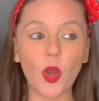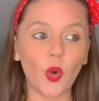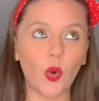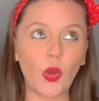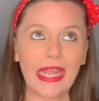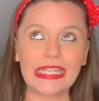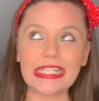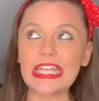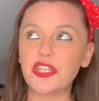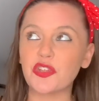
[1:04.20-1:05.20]
or
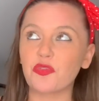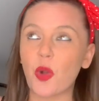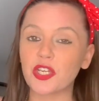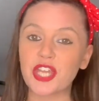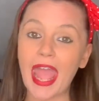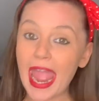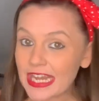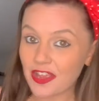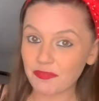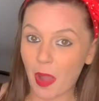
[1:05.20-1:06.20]
indeed you've watched
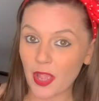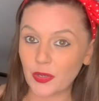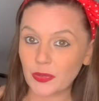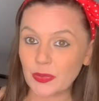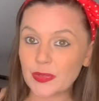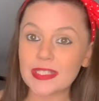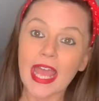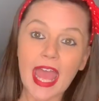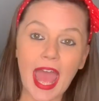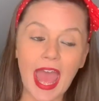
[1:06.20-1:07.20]
any of my hauls,
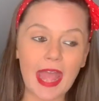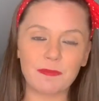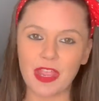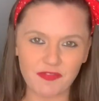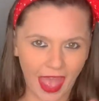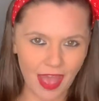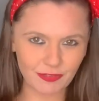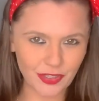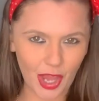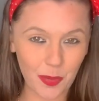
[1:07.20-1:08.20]
if you
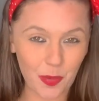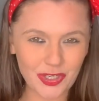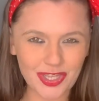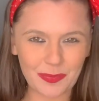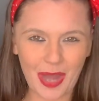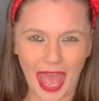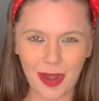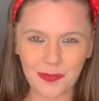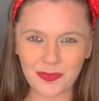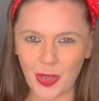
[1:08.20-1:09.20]
haven't, go and watch them
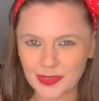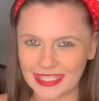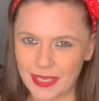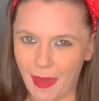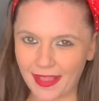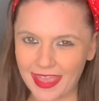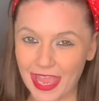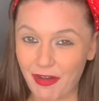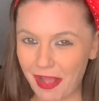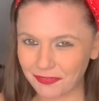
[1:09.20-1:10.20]
now. I'll see you back
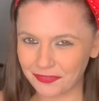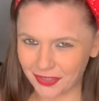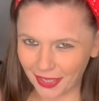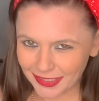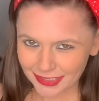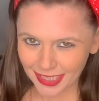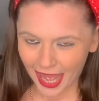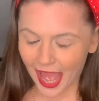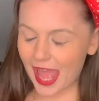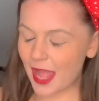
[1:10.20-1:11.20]
here after.
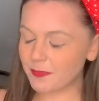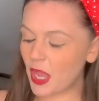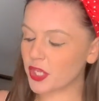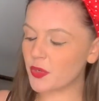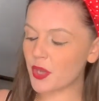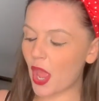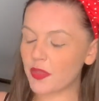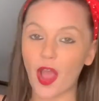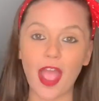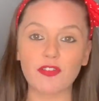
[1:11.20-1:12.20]
You'll know
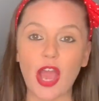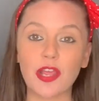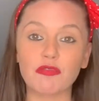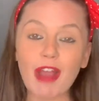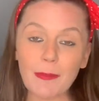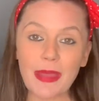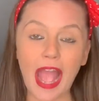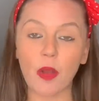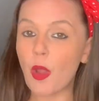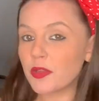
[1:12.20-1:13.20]
that I've got a little
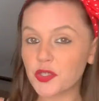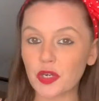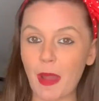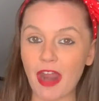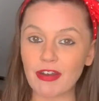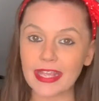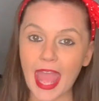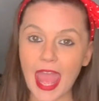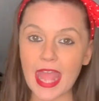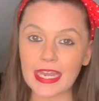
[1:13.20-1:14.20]
rabbit. I won't talk about her
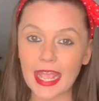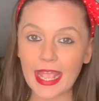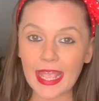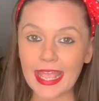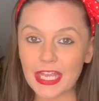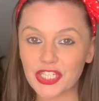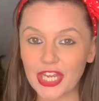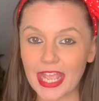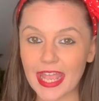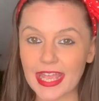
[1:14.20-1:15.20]
again. Here
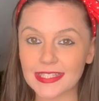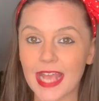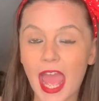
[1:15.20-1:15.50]
she is.